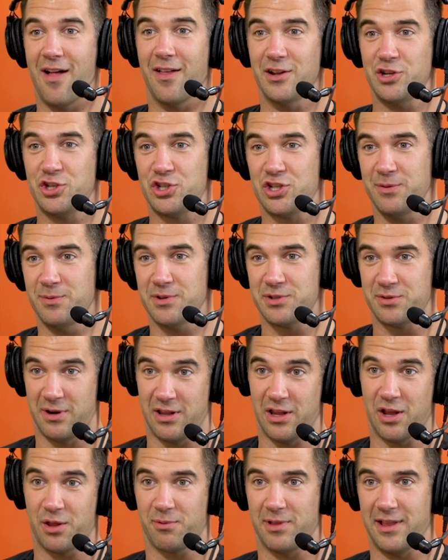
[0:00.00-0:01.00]
college, she was
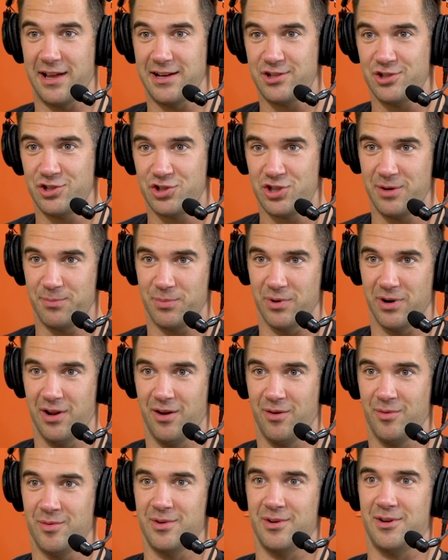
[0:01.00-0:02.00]
in another relationship or
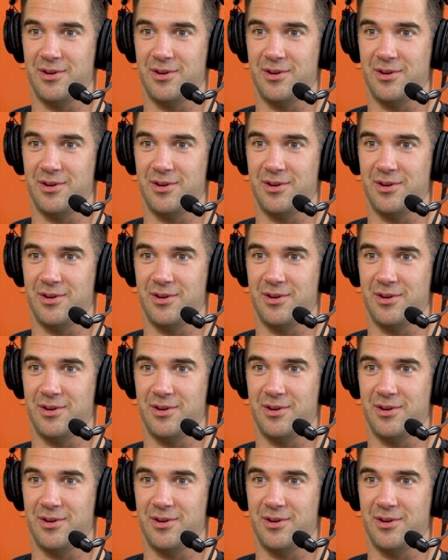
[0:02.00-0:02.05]
no?